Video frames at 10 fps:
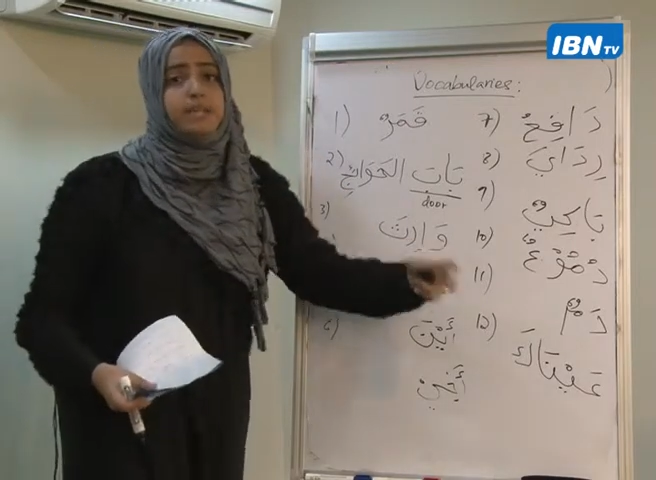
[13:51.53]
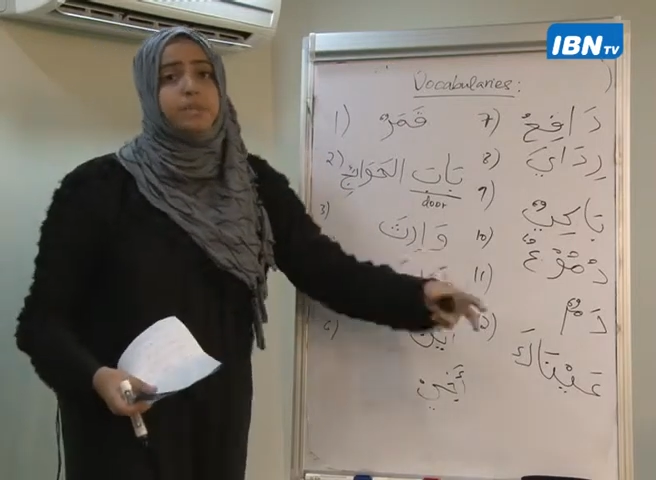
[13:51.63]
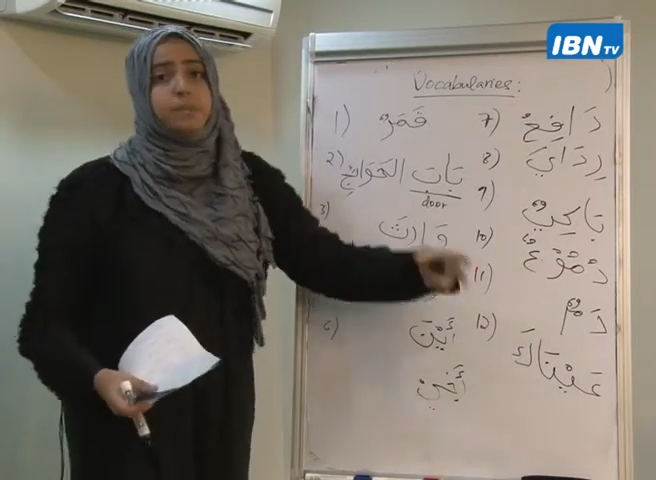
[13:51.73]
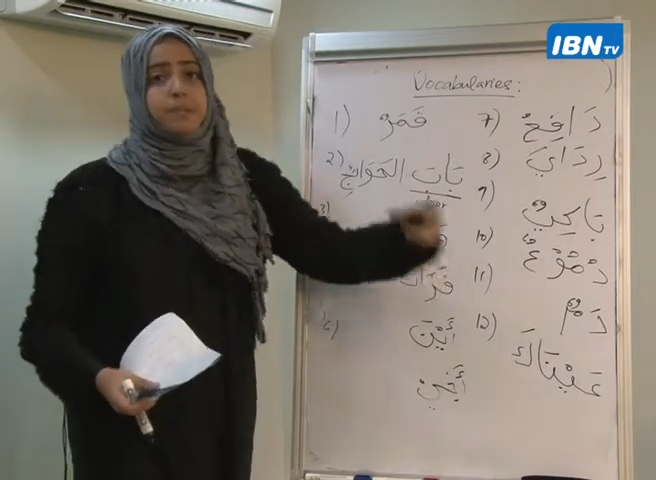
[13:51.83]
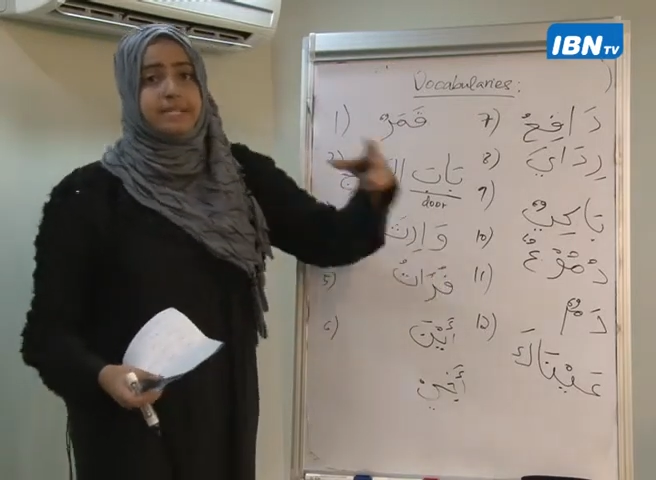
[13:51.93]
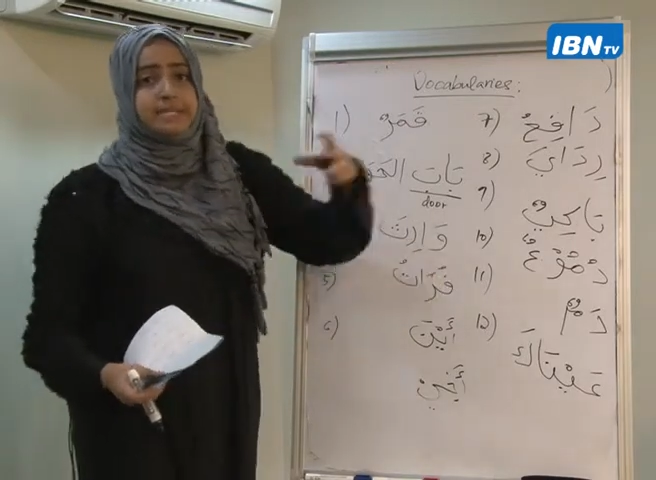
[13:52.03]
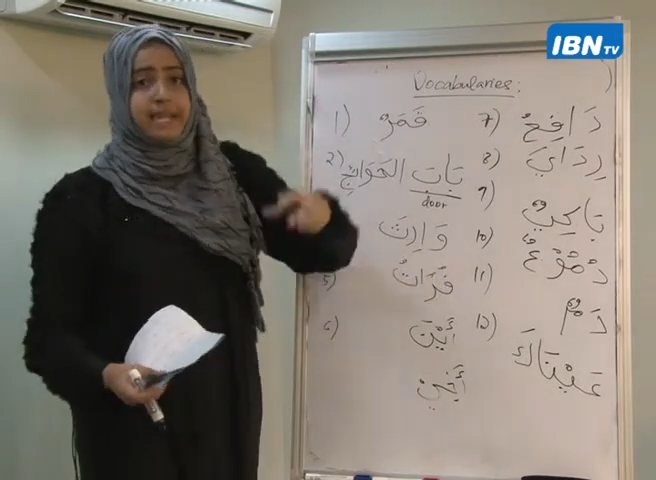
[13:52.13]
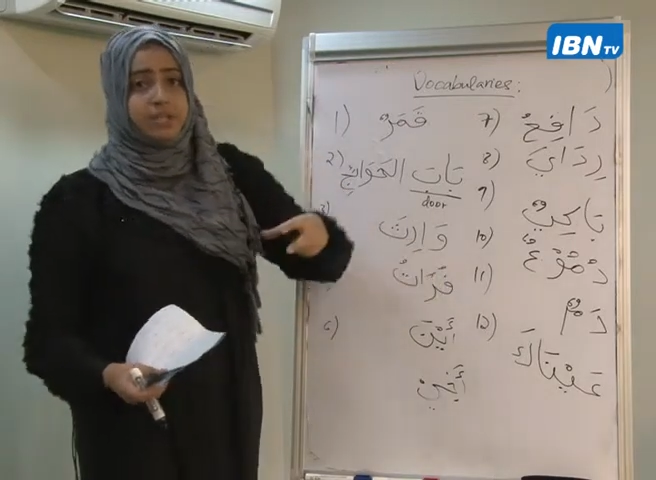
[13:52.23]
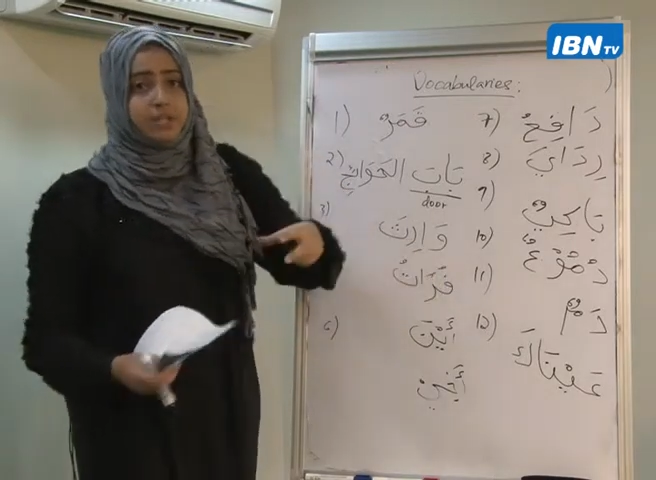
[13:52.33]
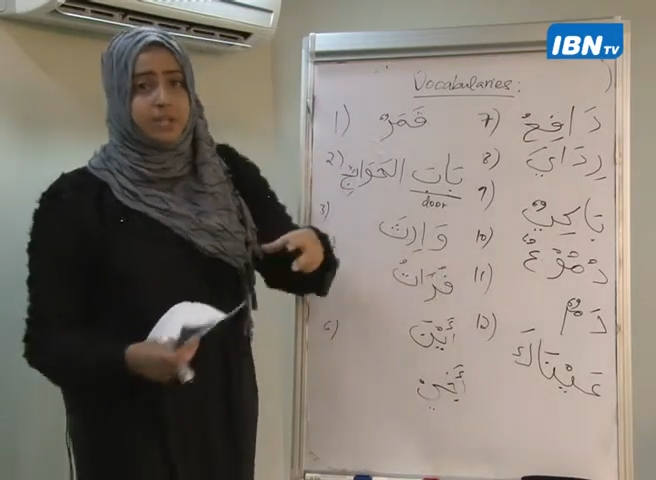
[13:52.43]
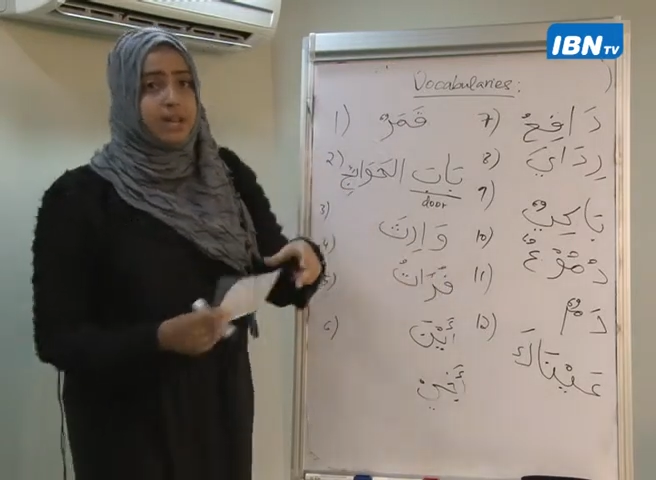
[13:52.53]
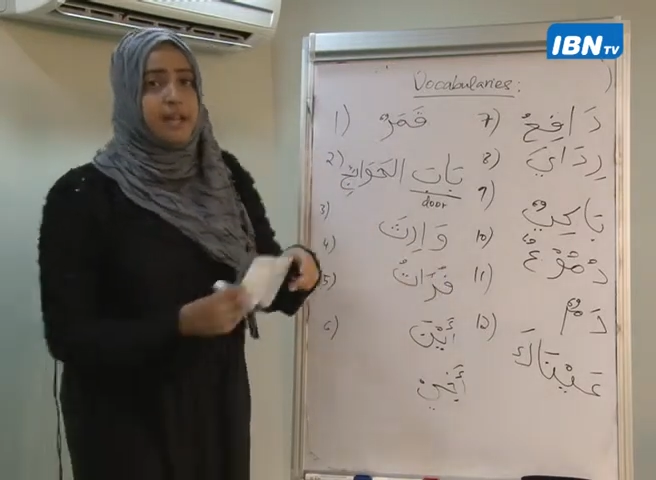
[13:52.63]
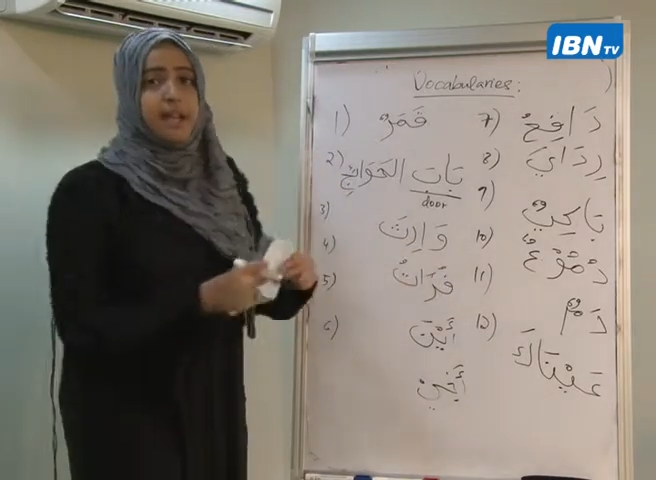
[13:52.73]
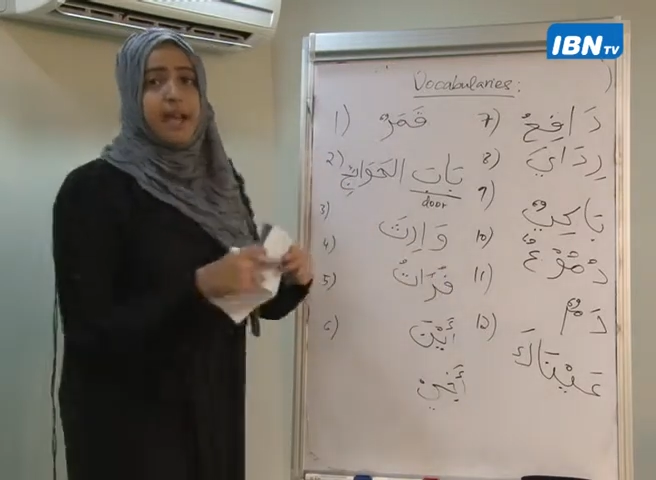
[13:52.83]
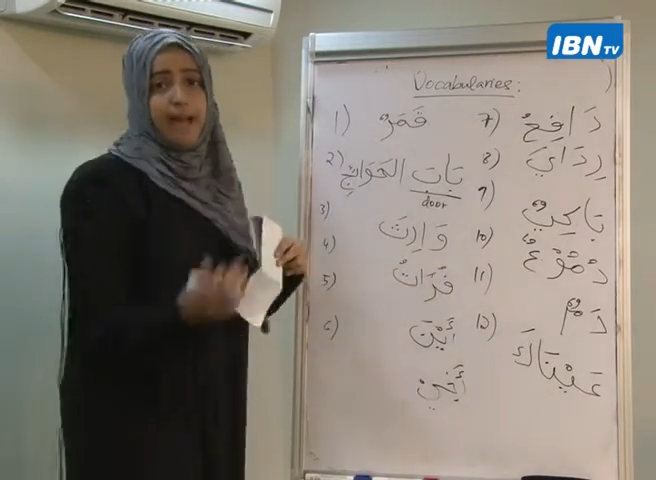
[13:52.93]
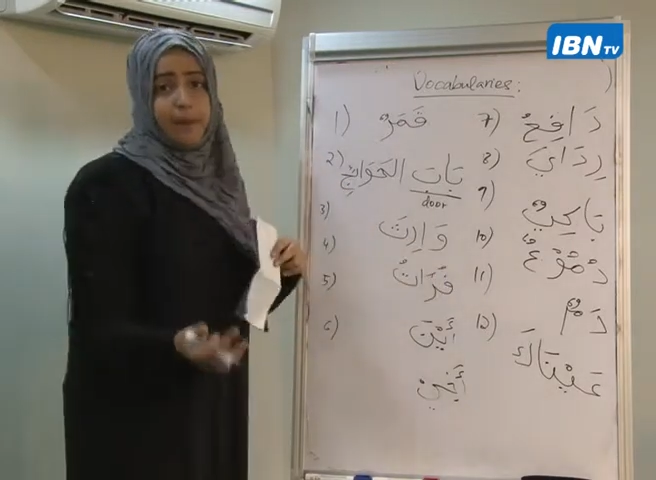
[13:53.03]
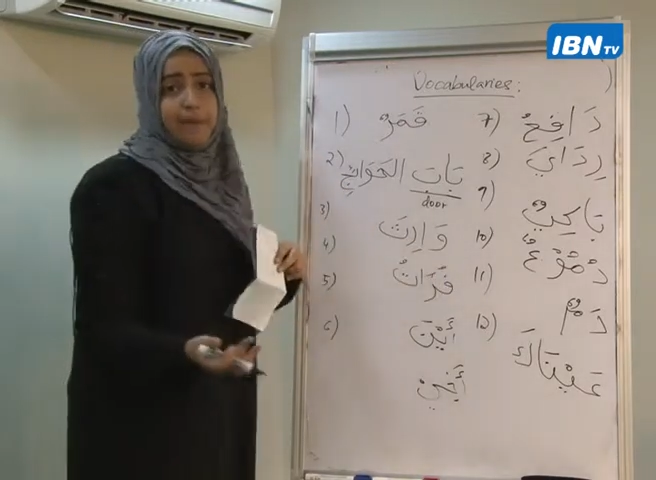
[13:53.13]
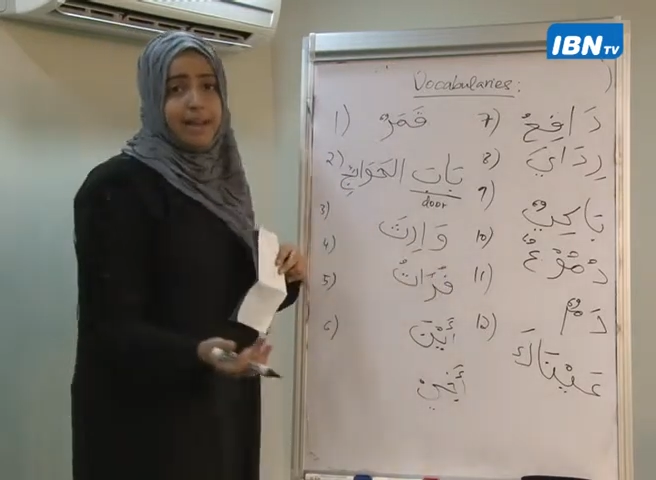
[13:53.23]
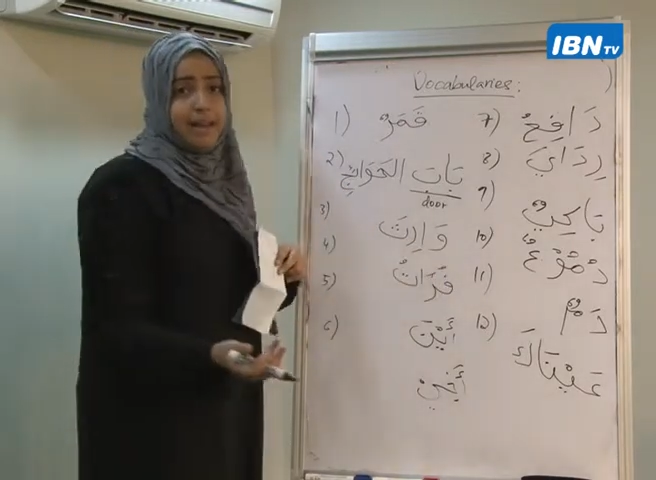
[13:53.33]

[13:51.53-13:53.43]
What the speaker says: into possession, I will